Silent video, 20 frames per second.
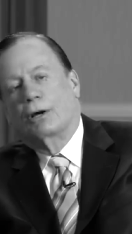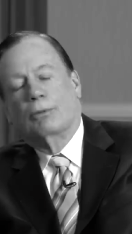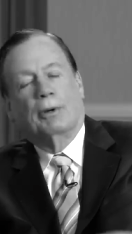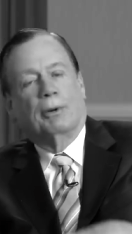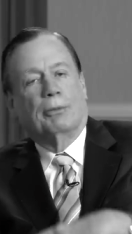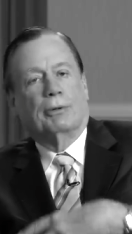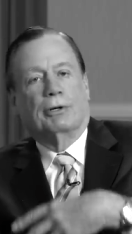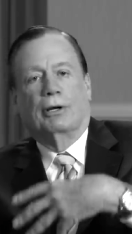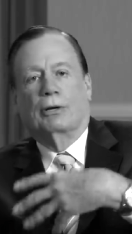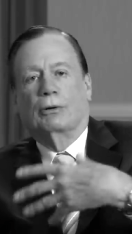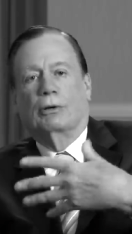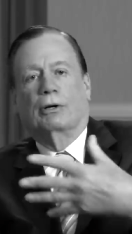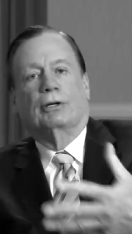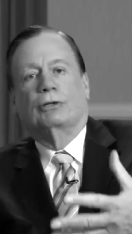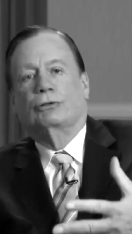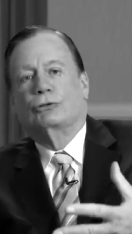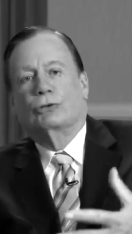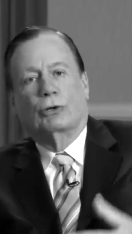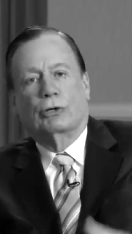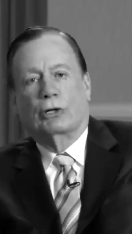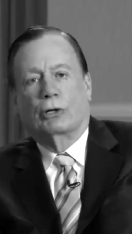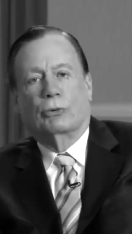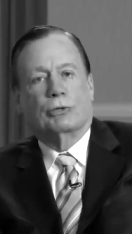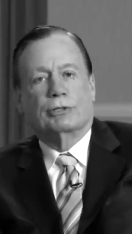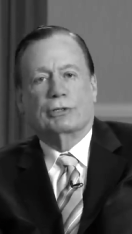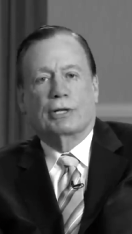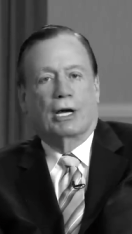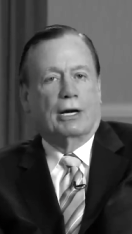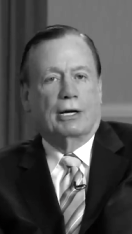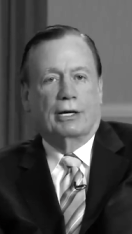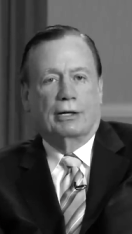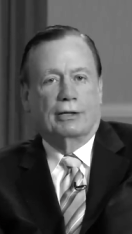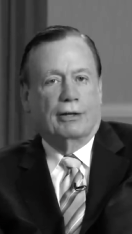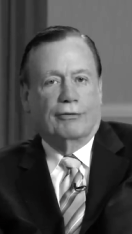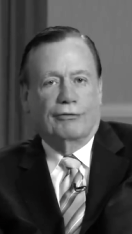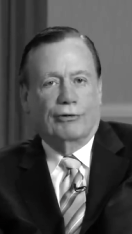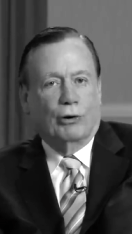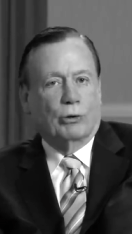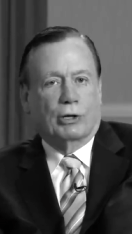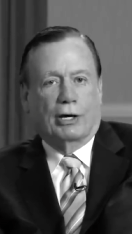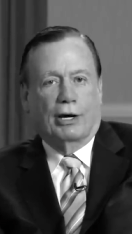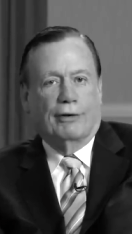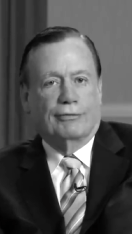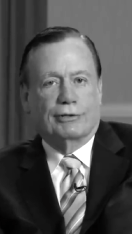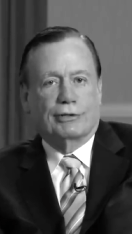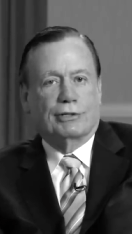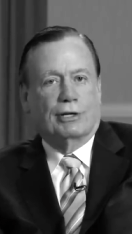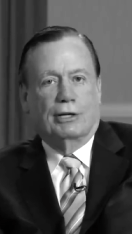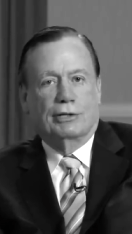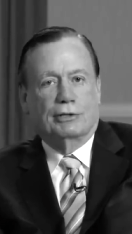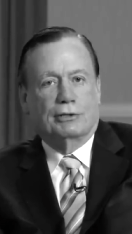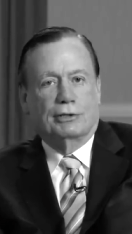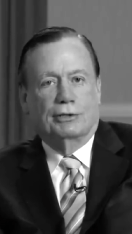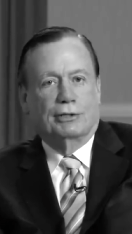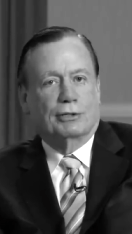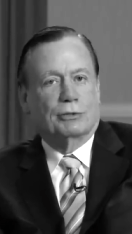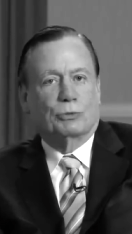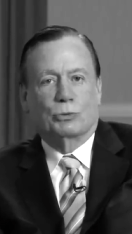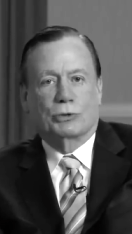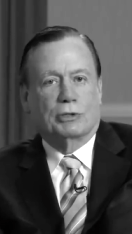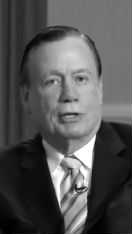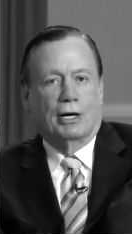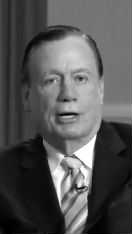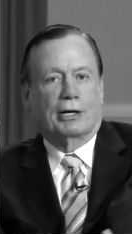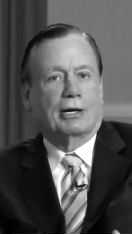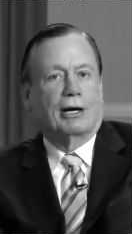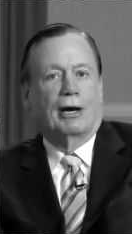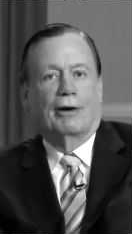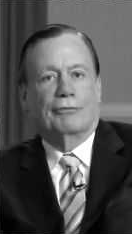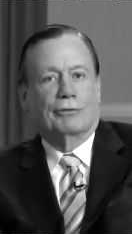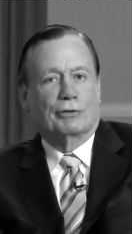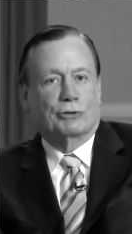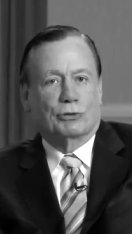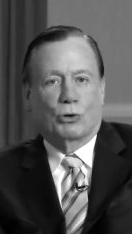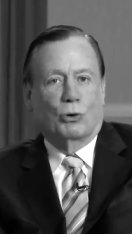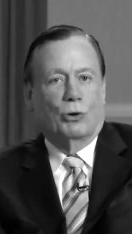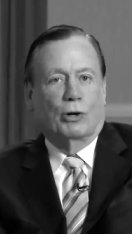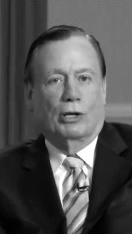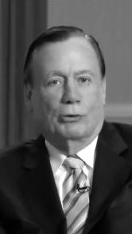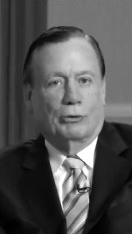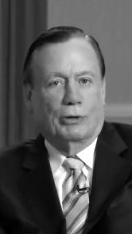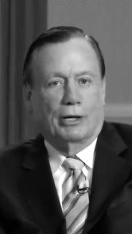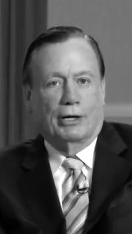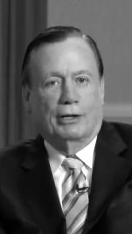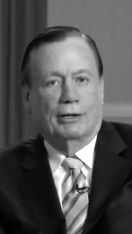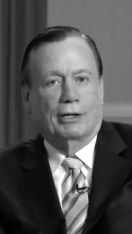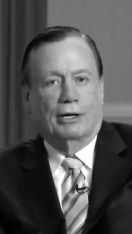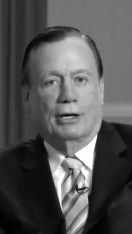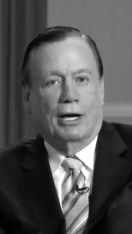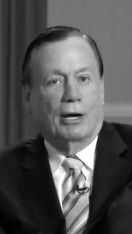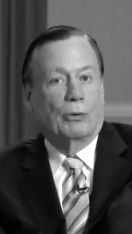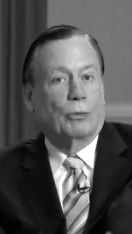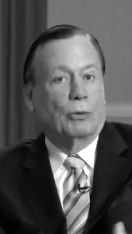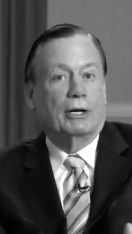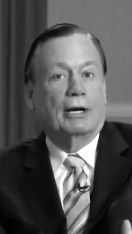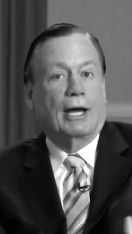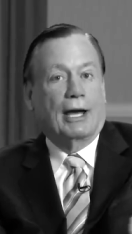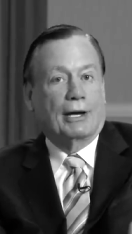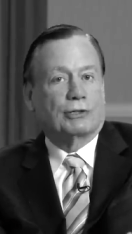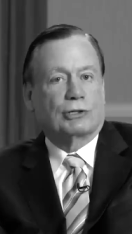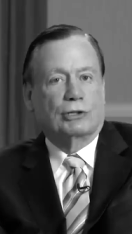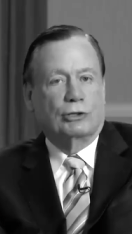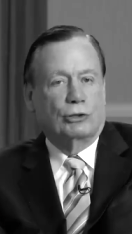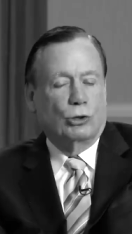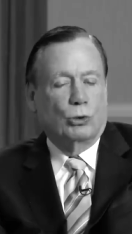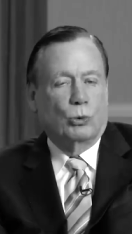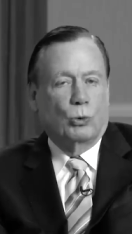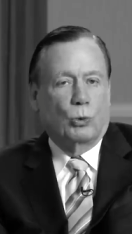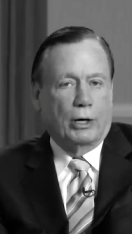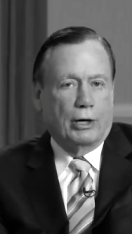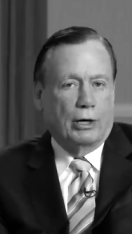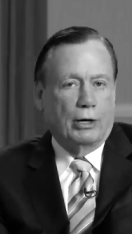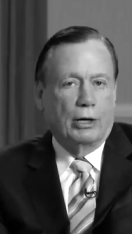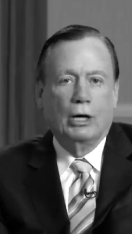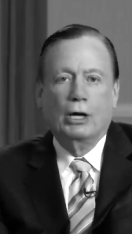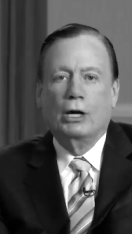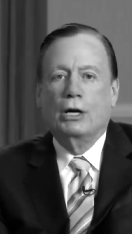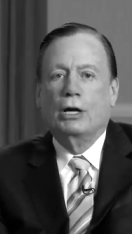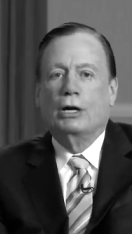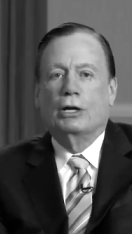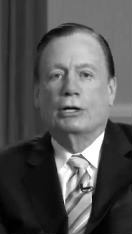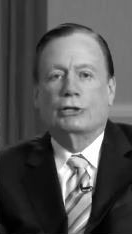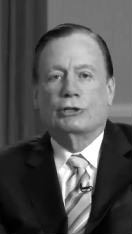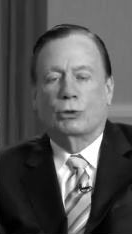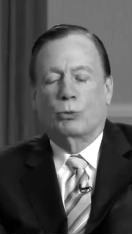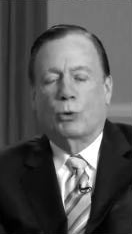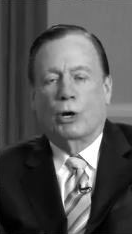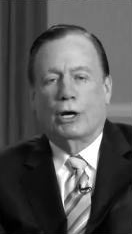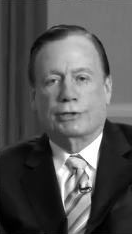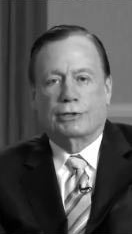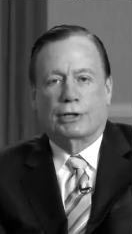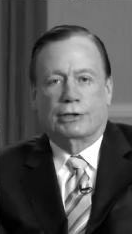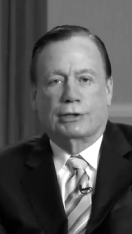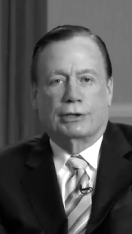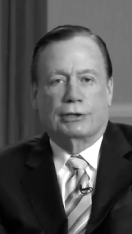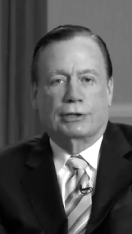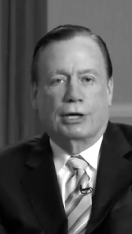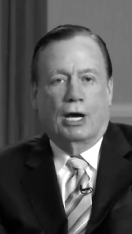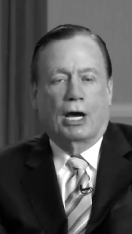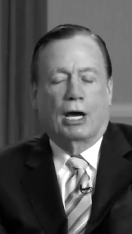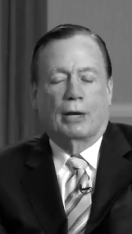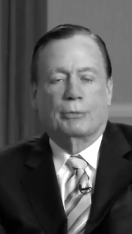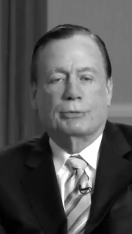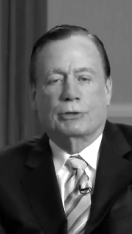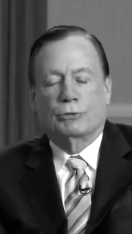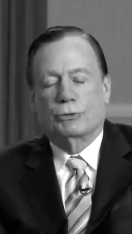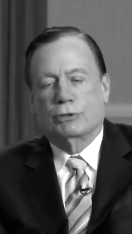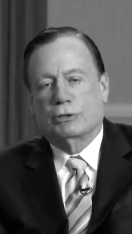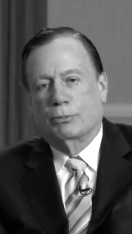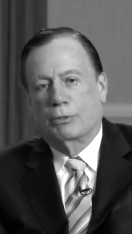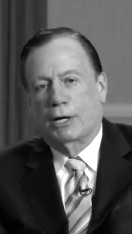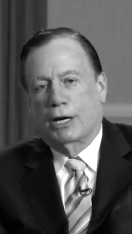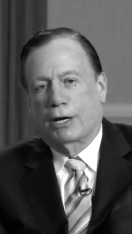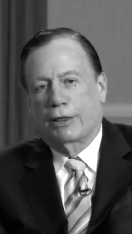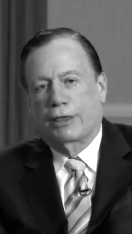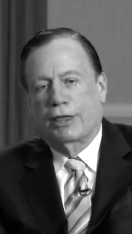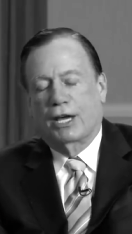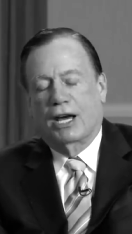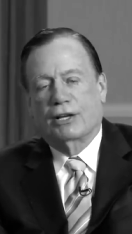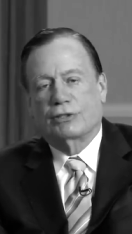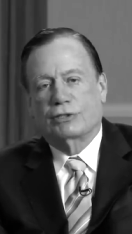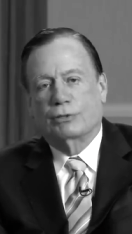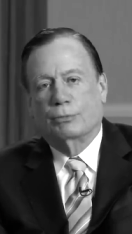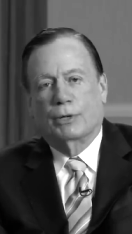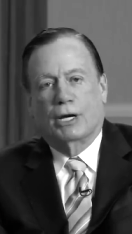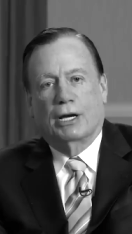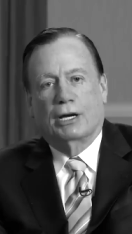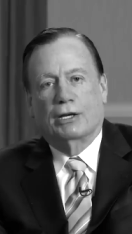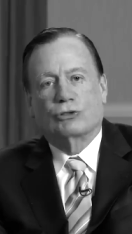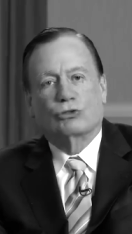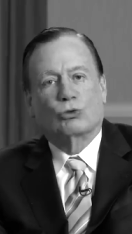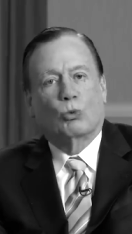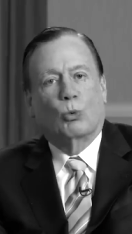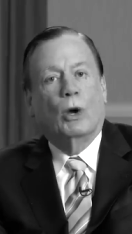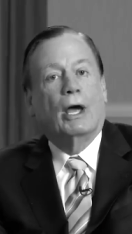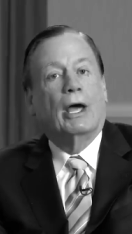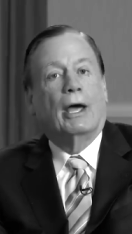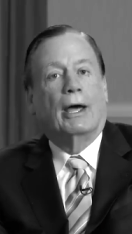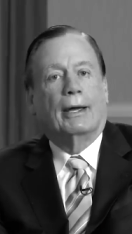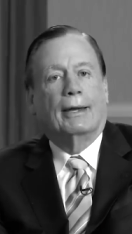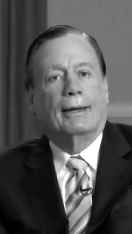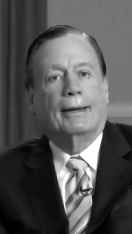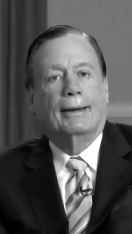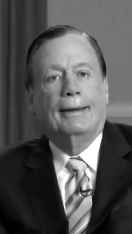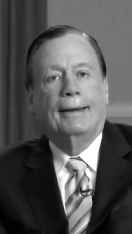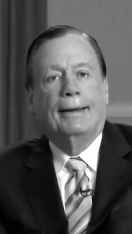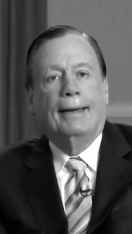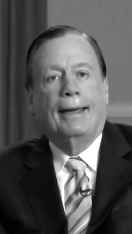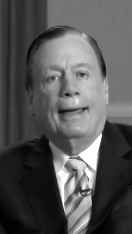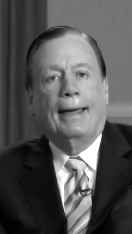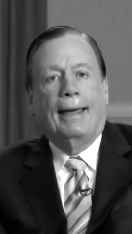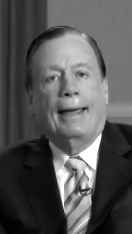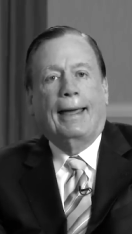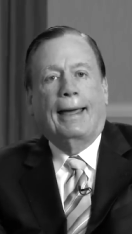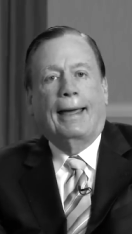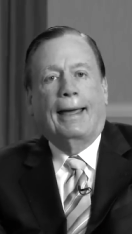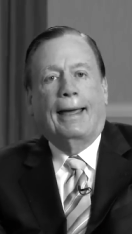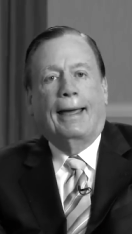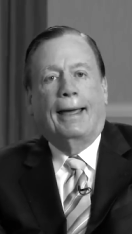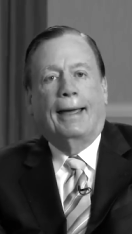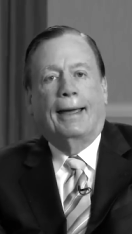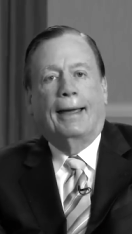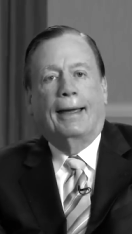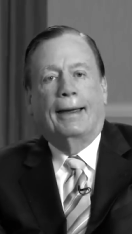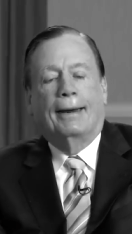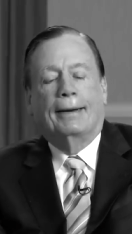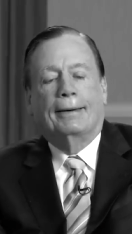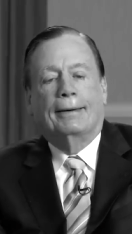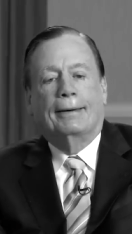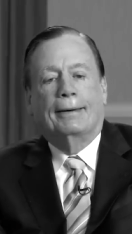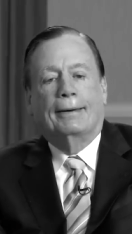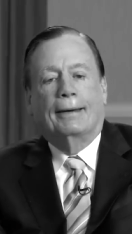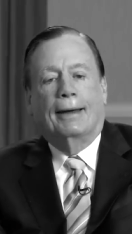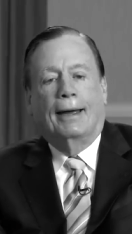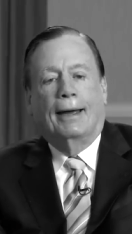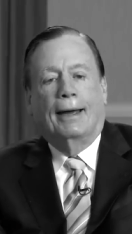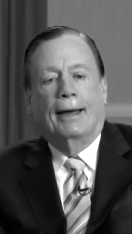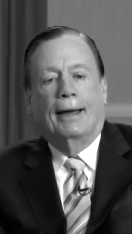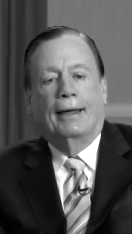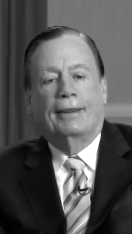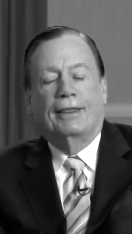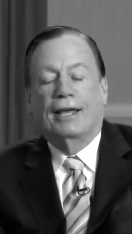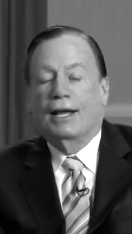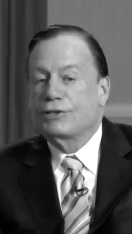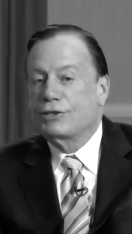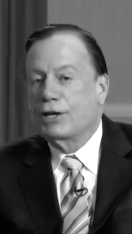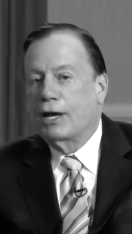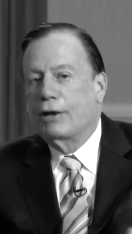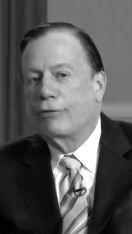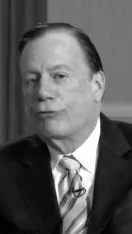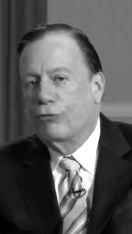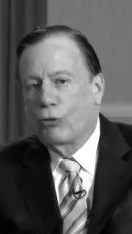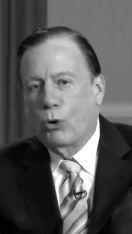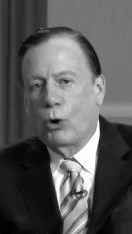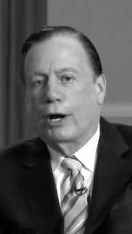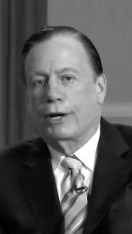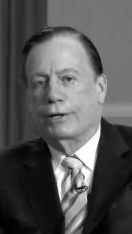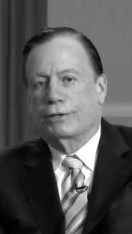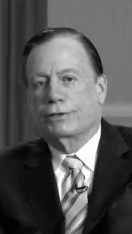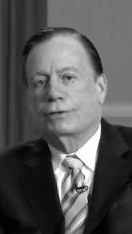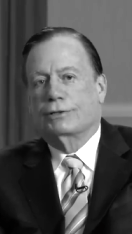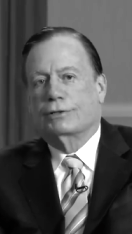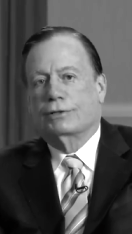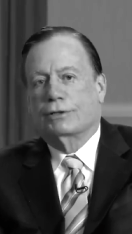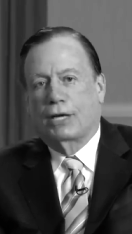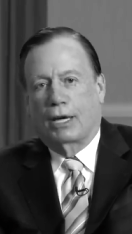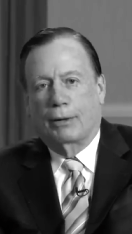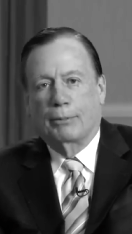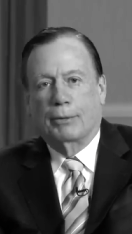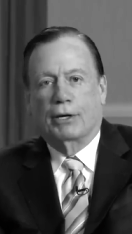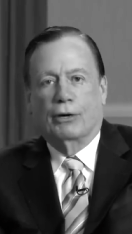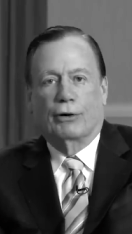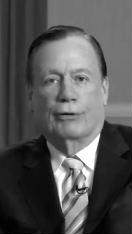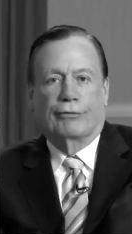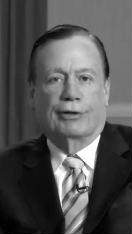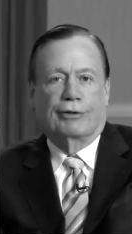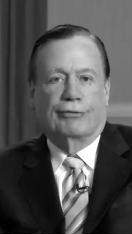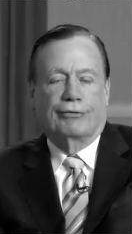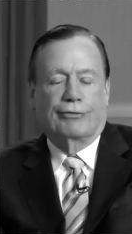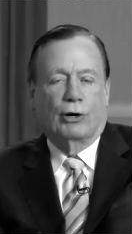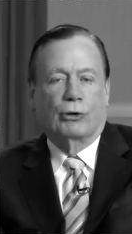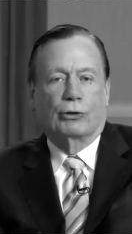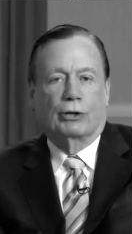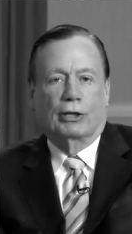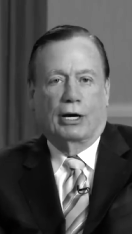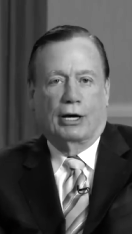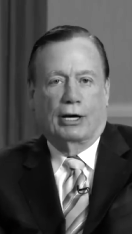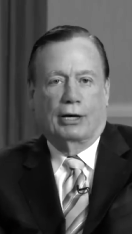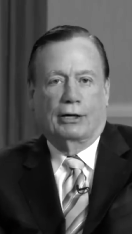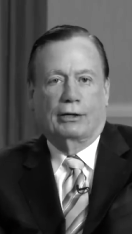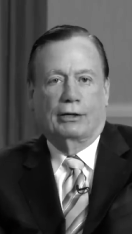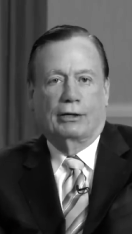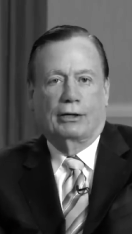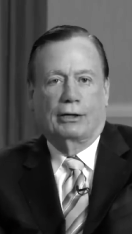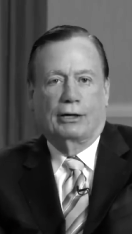Now remember, uh, Julia was not in the phone conversation. This was not a conference call or anything. We actually knew where she was at the time. She was about a thousand miles away. And uh, that same voice came in over the phone line.